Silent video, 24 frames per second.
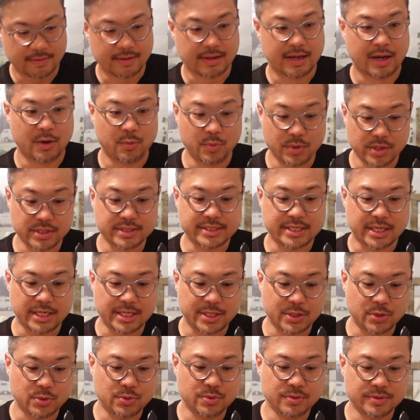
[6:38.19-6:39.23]
I will tell
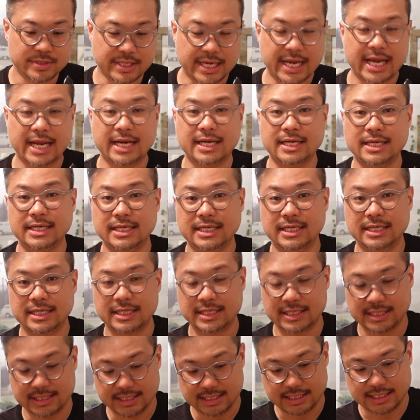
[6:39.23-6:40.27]
you that
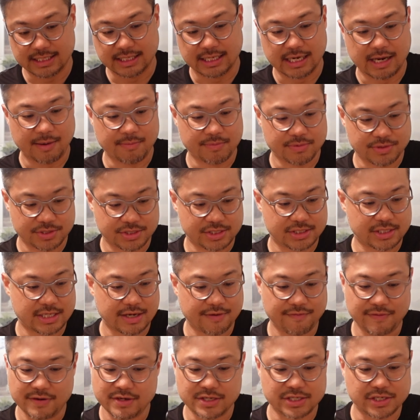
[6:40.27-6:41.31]
I'm
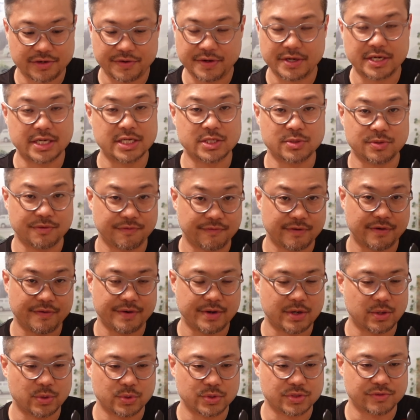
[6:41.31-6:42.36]
definitely sharing this with
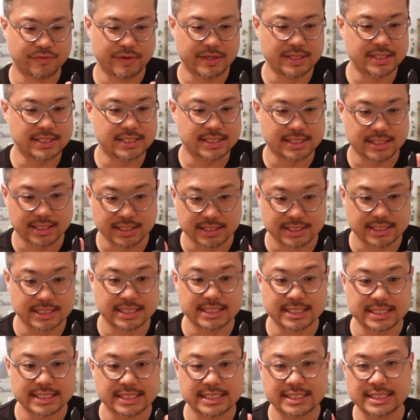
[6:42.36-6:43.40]
very close friends because
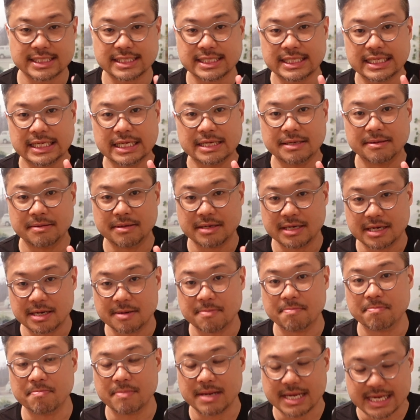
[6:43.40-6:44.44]
this is an
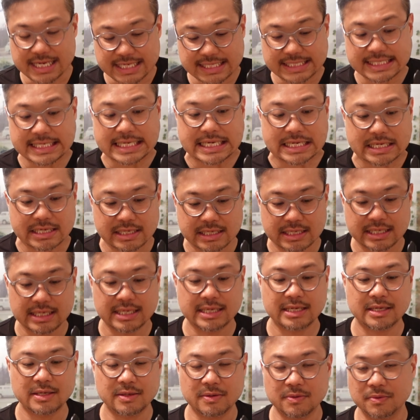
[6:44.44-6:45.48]
amazing
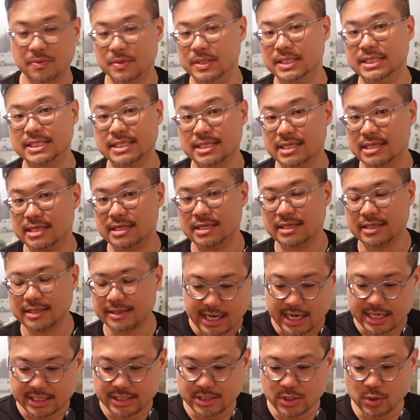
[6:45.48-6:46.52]
whiskey.
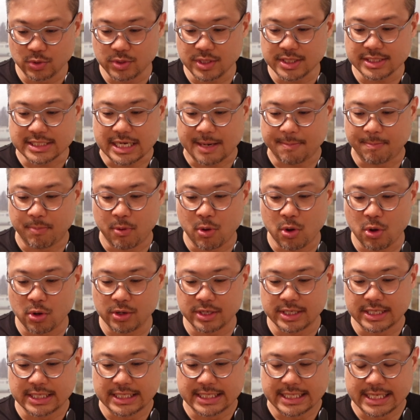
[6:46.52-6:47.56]
As you notice, I
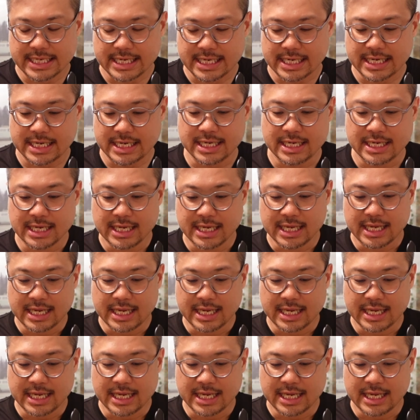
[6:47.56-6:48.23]
poured the